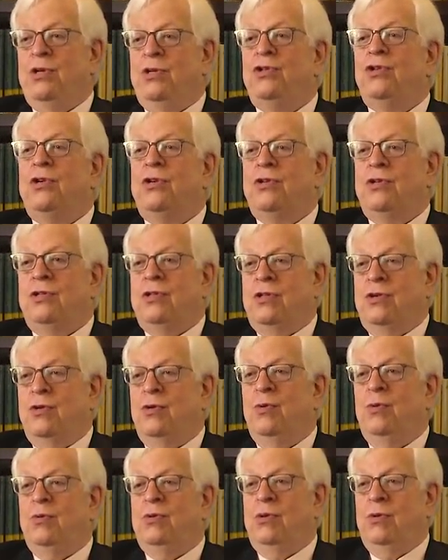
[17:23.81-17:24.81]
It's just
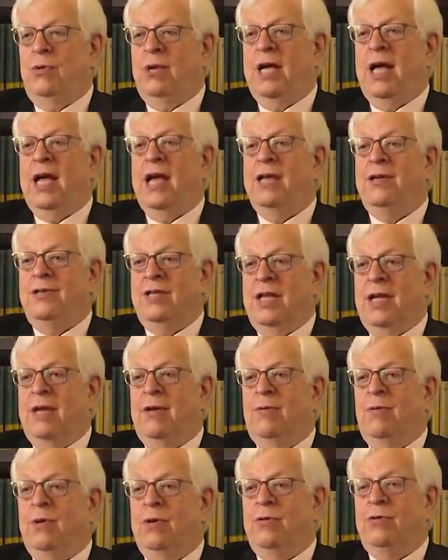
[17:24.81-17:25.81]
two guys
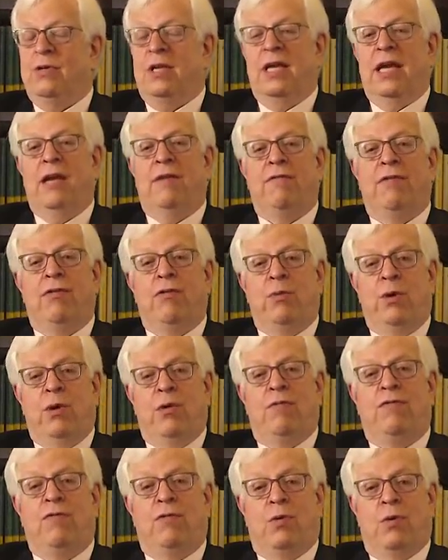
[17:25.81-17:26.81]
now. We usually have 3
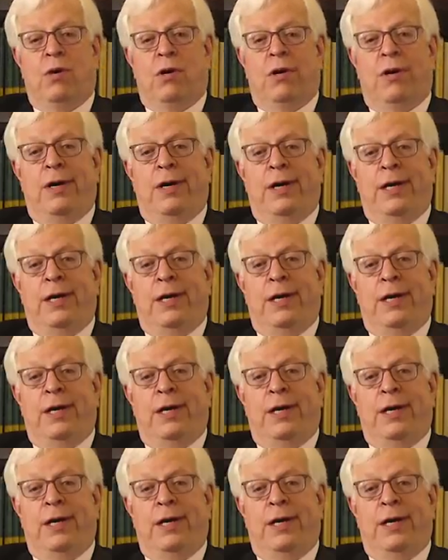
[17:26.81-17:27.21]
or 4.